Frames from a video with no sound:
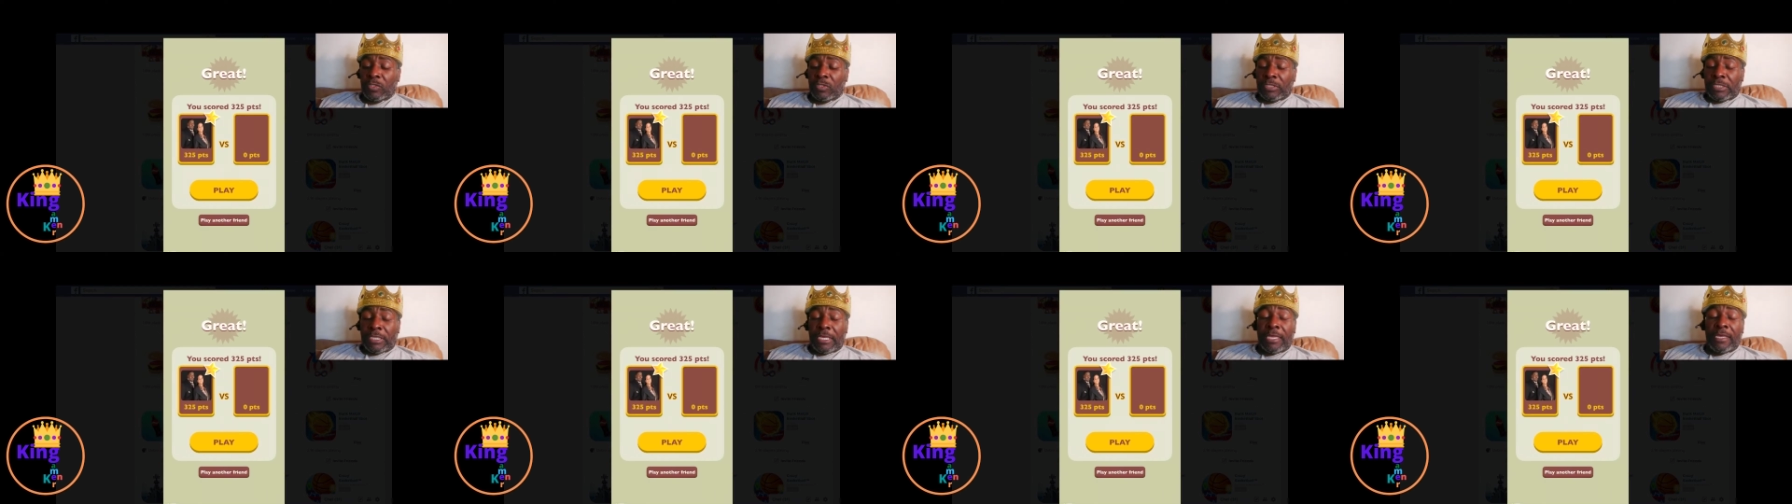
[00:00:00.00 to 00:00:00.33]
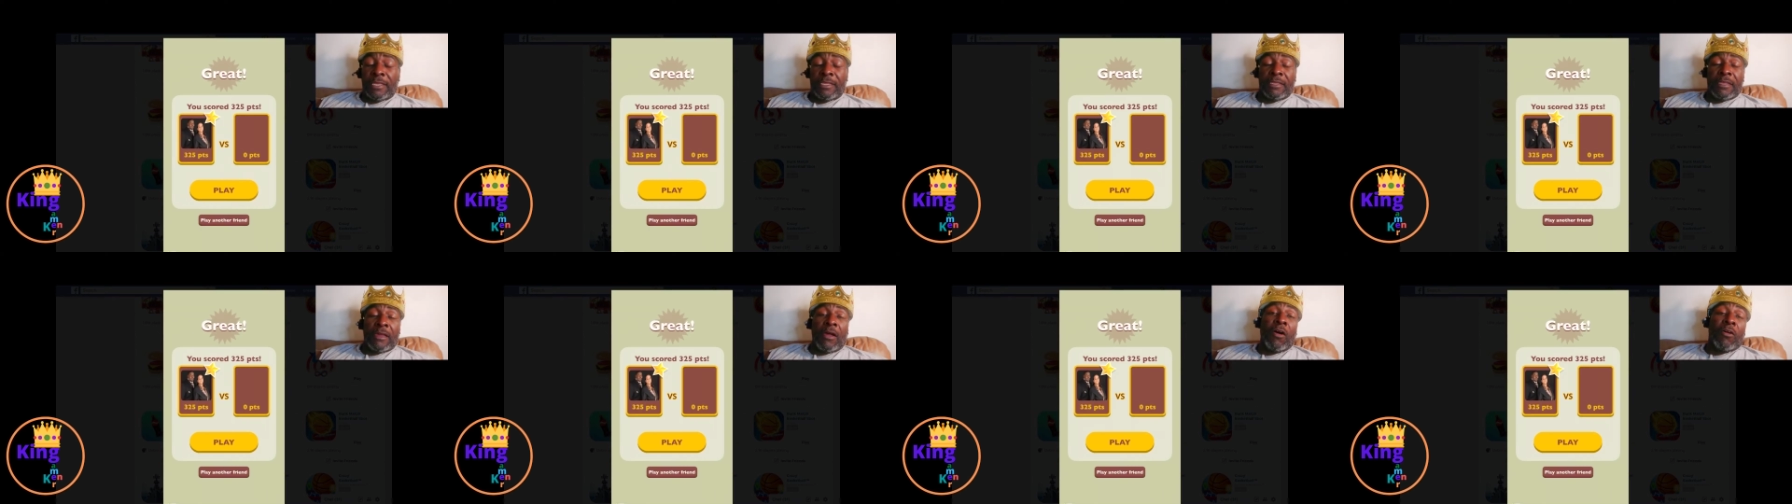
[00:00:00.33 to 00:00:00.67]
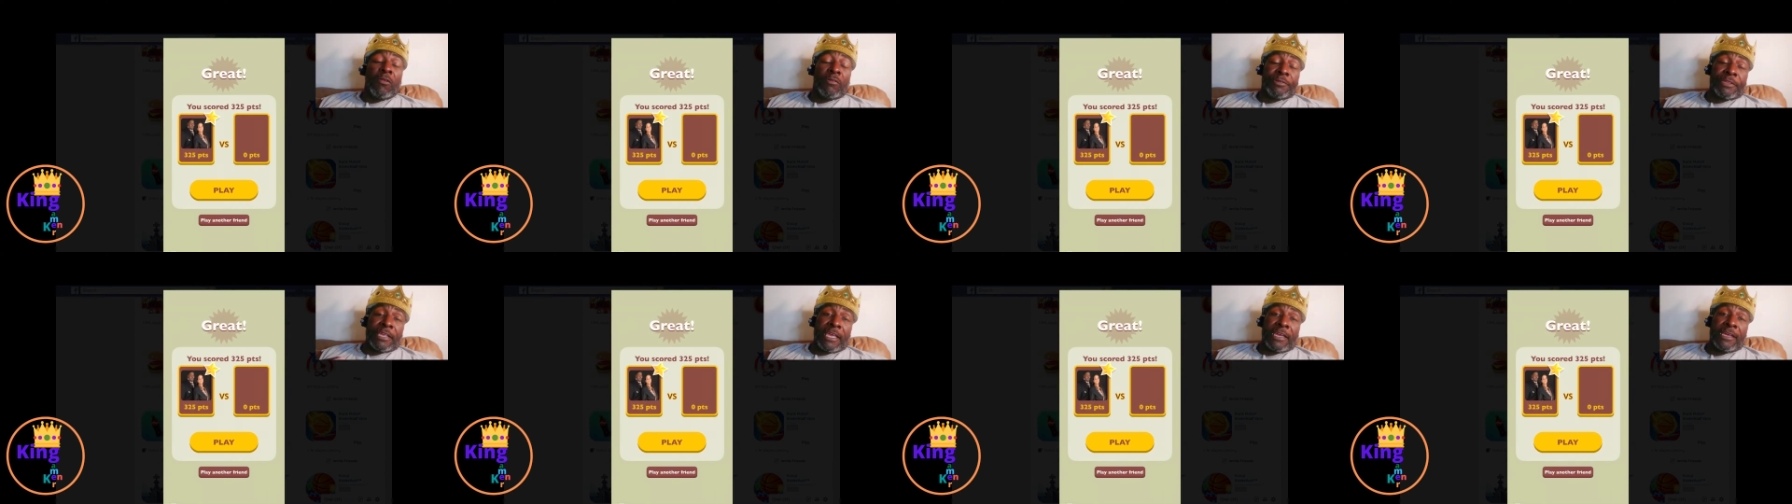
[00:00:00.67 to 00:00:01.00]
See, the
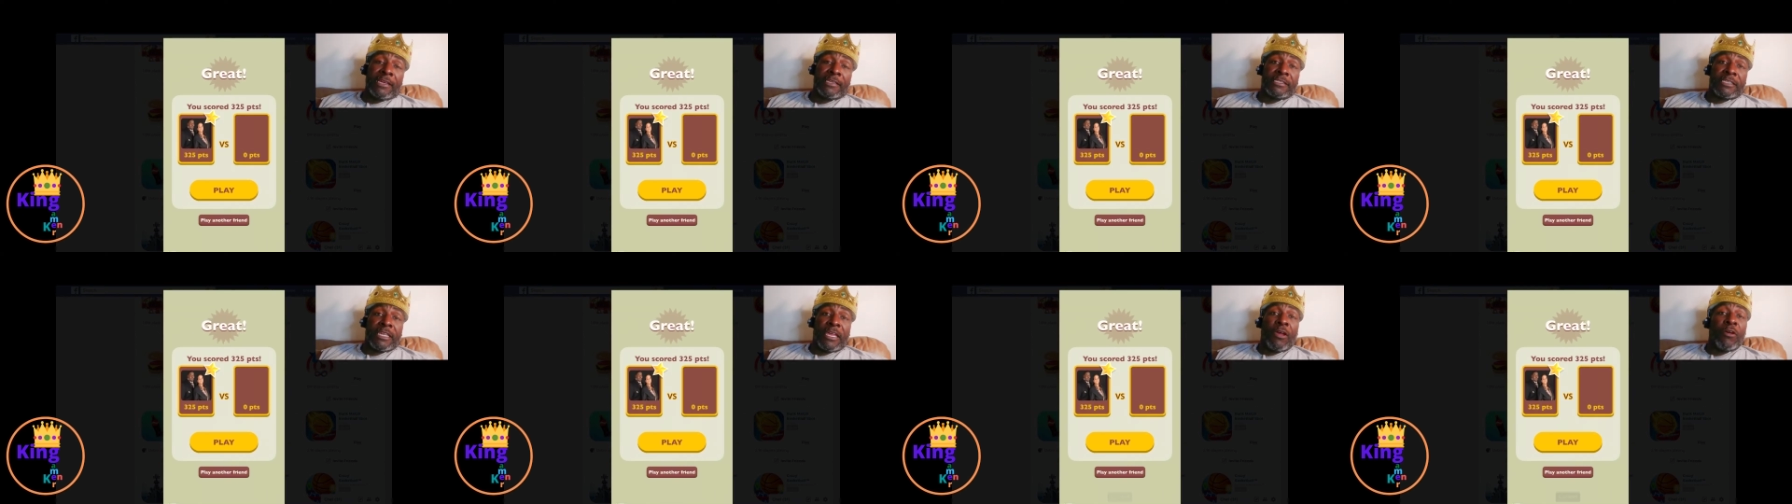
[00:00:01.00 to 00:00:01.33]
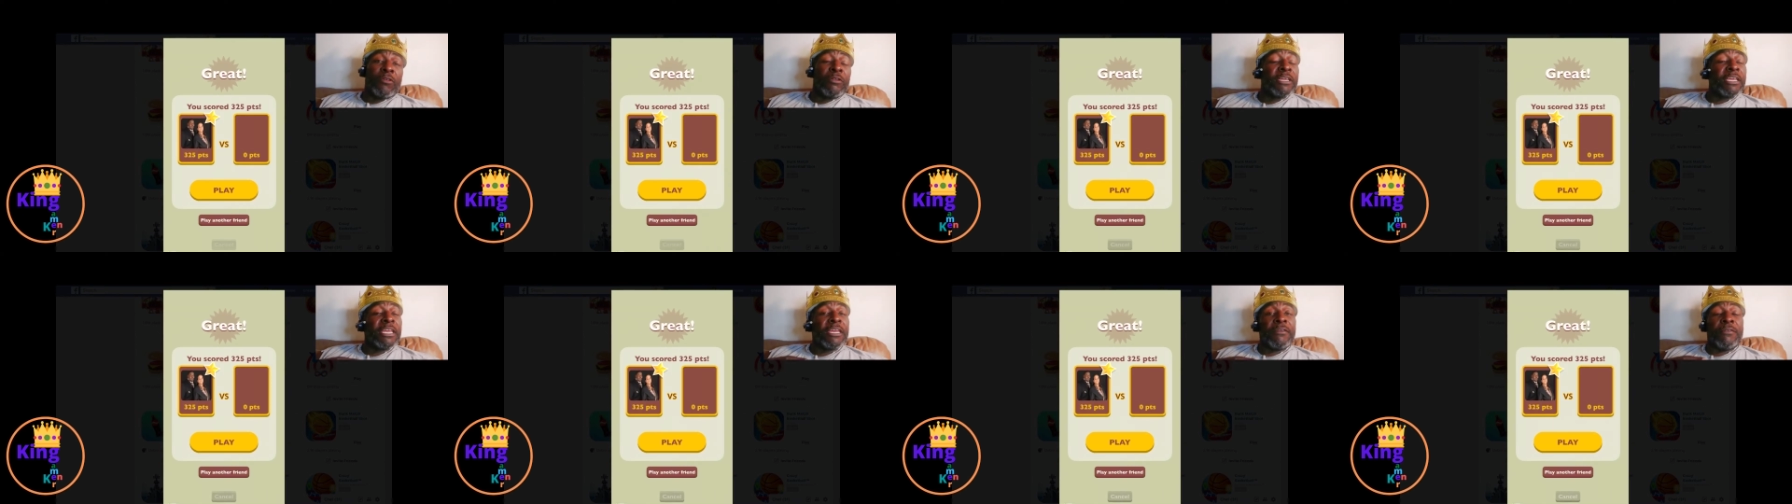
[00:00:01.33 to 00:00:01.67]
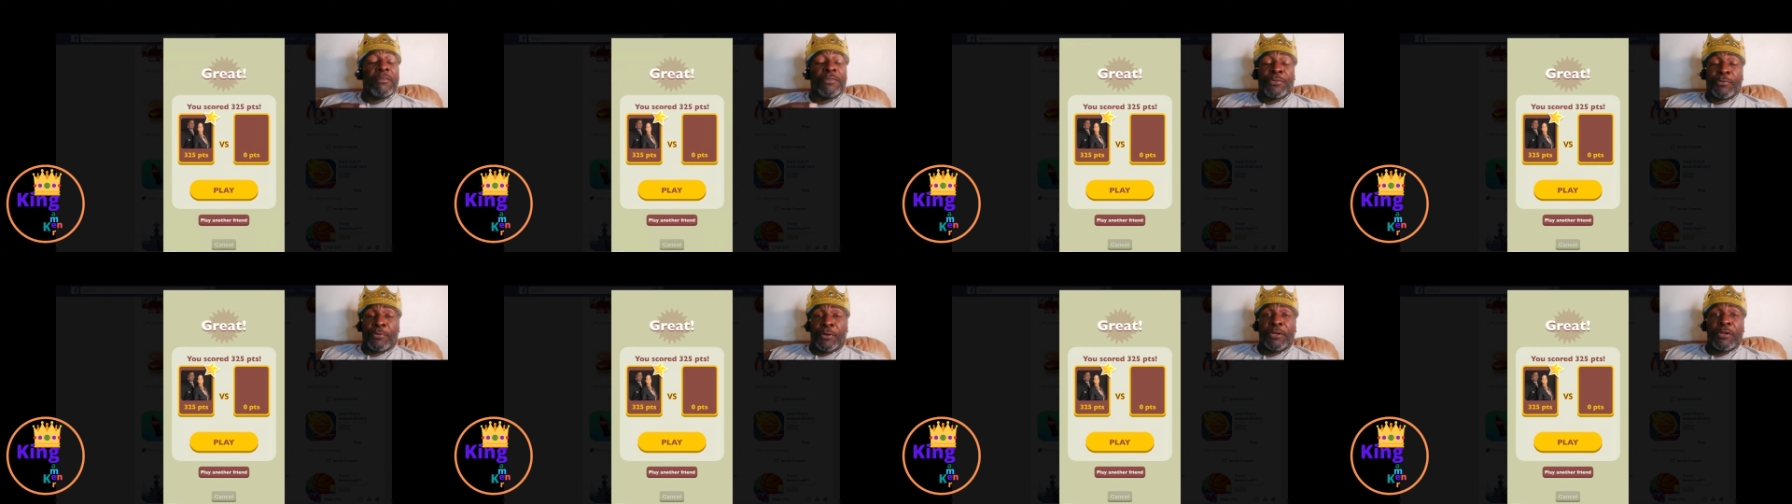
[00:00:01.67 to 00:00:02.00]
whole thing is they only give you
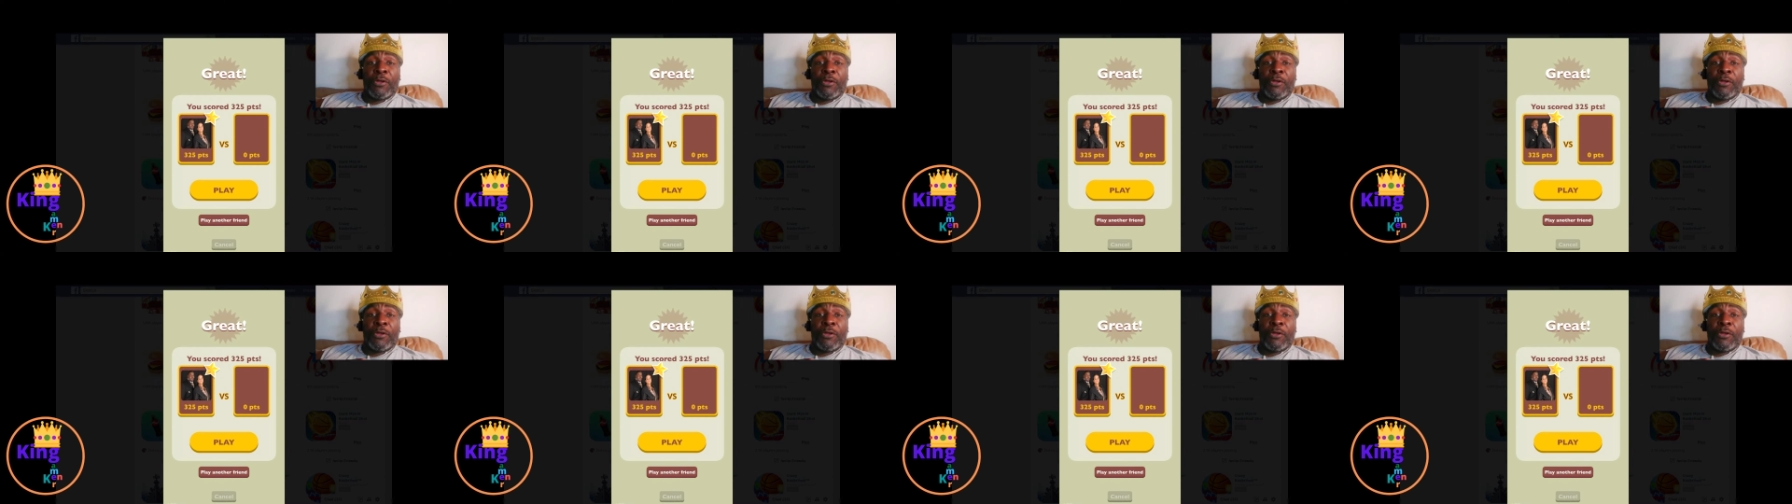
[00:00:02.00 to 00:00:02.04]
3